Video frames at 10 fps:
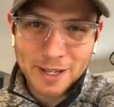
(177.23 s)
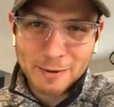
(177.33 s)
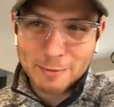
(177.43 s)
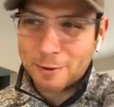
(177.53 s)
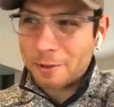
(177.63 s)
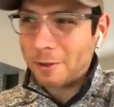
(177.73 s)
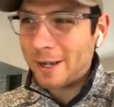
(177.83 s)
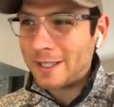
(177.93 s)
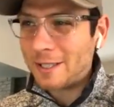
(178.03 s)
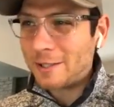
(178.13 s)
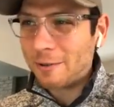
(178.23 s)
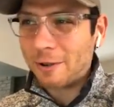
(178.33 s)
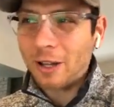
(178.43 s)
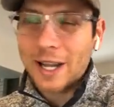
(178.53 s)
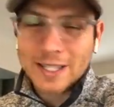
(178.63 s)
It was pretty crazy. So
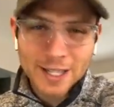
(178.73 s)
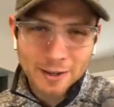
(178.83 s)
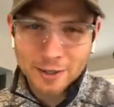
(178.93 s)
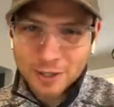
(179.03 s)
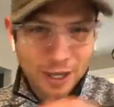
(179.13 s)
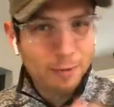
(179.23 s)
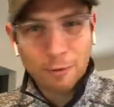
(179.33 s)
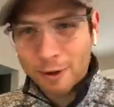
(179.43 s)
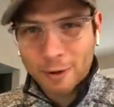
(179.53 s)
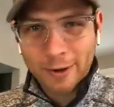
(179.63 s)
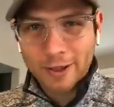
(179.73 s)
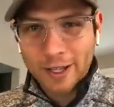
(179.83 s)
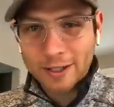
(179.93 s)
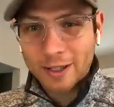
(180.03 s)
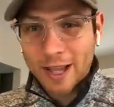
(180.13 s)
Client Tether, just a couple real quick
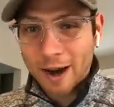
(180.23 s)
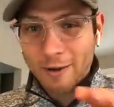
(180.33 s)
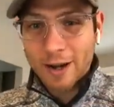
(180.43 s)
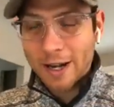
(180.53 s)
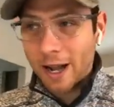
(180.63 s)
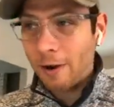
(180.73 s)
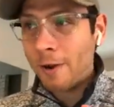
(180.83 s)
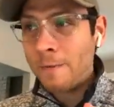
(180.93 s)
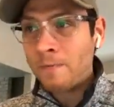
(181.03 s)
things on that right now.